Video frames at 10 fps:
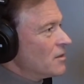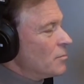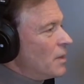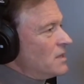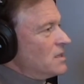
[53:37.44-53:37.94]

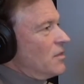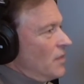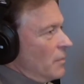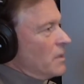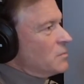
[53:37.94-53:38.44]
the basic
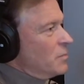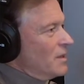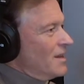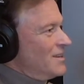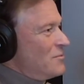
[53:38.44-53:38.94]
thing must be
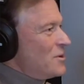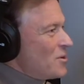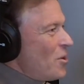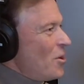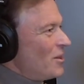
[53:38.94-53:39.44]
that we're
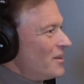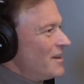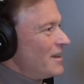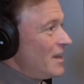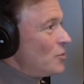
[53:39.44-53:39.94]
all
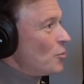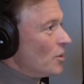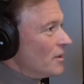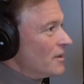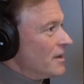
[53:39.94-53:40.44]

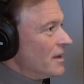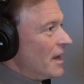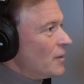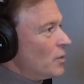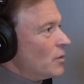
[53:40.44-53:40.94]
equal,
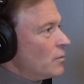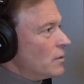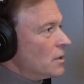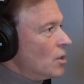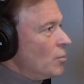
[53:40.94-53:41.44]
and
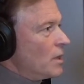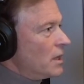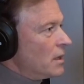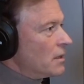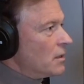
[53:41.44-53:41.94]

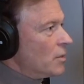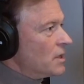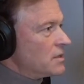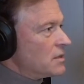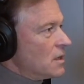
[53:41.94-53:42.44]

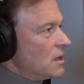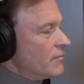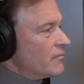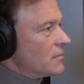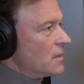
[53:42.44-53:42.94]
nobody's
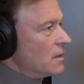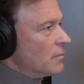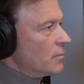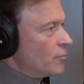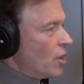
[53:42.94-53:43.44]

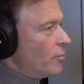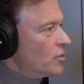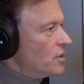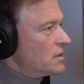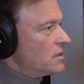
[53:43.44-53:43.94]

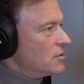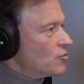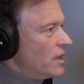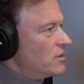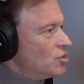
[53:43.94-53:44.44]
properties and
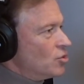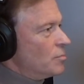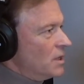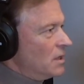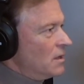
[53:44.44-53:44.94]
traits
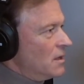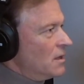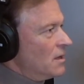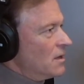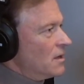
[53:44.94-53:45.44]
should be
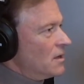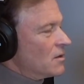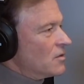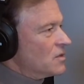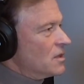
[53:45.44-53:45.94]

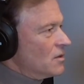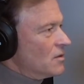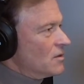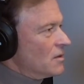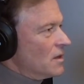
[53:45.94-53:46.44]

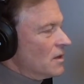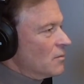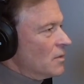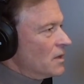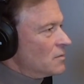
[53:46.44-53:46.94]
considered
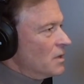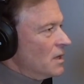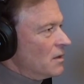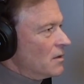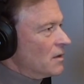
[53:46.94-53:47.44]
as
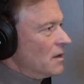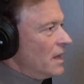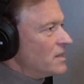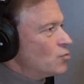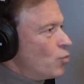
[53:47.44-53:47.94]
being
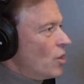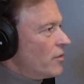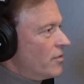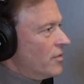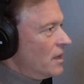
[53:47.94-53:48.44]
less
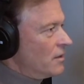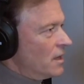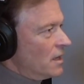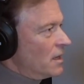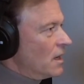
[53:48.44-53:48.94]
worth than
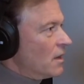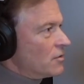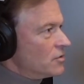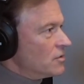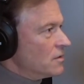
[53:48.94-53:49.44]
any
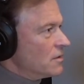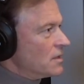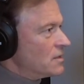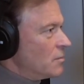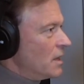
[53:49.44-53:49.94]
others.
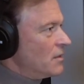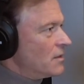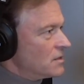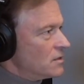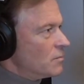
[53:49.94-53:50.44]
That's
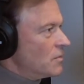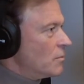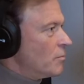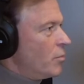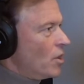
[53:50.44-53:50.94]

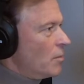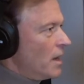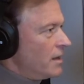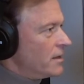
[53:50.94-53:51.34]
the bottom line here.